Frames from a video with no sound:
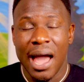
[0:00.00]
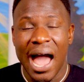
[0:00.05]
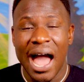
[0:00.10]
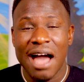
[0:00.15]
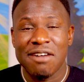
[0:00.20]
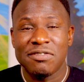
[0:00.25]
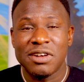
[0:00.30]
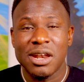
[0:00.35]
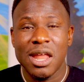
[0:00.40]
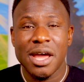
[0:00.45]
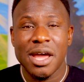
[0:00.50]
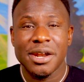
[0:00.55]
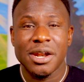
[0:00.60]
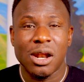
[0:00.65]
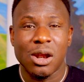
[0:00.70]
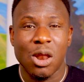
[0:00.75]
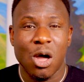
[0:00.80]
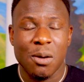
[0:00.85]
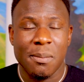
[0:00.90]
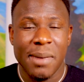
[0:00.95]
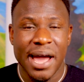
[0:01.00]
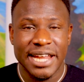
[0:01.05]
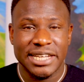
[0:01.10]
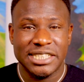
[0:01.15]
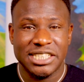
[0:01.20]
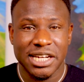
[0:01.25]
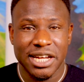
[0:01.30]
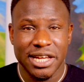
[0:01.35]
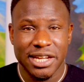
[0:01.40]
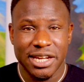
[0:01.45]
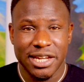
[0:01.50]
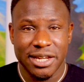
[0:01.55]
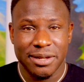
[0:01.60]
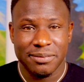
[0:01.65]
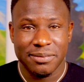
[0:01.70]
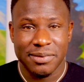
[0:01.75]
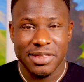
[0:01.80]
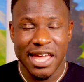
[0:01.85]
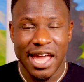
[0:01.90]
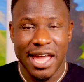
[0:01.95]
I've learned along my journey
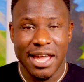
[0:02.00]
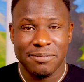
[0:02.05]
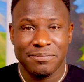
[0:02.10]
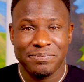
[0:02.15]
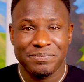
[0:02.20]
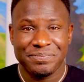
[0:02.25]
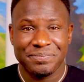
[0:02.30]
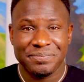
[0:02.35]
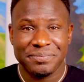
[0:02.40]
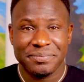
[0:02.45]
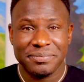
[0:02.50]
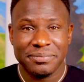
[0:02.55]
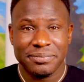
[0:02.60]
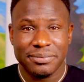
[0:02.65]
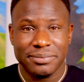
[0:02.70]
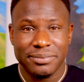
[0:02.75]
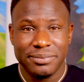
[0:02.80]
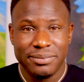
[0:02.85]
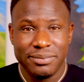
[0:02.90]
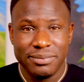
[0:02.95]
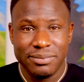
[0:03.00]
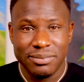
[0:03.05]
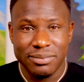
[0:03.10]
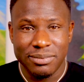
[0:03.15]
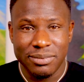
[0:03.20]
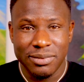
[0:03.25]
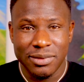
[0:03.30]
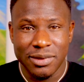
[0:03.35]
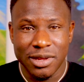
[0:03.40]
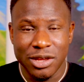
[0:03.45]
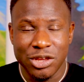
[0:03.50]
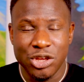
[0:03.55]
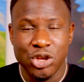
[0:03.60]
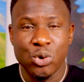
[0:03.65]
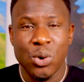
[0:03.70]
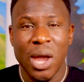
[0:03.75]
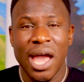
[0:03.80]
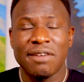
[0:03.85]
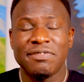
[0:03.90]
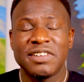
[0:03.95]
that
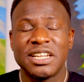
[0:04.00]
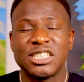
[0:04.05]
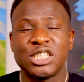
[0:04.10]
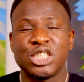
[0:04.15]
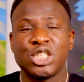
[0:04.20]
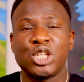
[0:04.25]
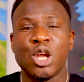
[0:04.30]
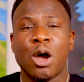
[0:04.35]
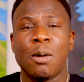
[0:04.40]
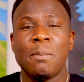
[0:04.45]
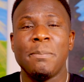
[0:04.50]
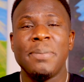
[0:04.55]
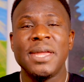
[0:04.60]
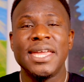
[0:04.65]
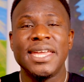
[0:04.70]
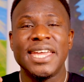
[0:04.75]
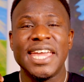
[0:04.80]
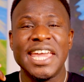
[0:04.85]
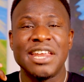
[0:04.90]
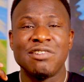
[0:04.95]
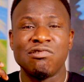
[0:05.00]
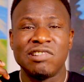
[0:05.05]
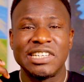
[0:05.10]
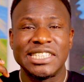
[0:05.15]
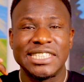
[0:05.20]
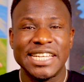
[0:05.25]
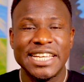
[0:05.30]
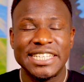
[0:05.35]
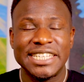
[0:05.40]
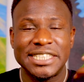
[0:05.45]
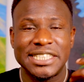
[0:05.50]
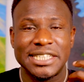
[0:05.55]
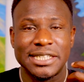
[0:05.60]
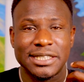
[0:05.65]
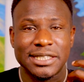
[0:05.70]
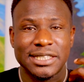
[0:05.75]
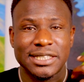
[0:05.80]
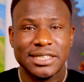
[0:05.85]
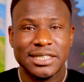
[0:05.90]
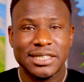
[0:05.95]
you have to stop being in
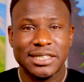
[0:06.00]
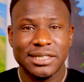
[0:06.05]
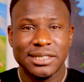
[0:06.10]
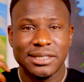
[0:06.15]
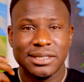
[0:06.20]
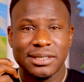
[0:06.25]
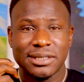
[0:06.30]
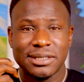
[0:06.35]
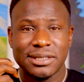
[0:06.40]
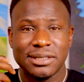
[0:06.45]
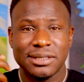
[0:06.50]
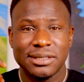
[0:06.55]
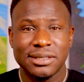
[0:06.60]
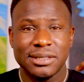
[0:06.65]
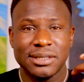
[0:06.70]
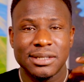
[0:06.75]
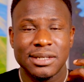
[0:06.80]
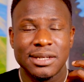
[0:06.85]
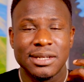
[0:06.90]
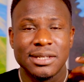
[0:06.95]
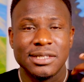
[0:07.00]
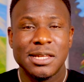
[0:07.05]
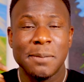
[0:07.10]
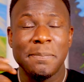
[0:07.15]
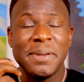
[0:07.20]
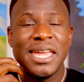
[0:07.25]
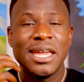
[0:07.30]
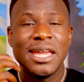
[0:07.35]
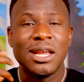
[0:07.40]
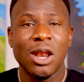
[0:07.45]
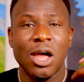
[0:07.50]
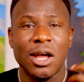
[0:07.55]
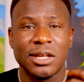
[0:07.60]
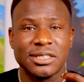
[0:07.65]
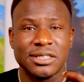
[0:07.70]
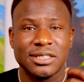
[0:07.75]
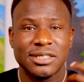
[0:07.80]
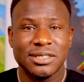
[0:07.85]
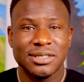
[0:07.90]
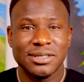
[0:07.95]
resistance to being
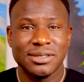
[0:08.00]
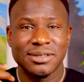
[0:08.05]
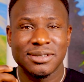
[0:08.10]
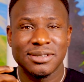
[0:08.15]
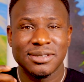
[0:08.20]
lost.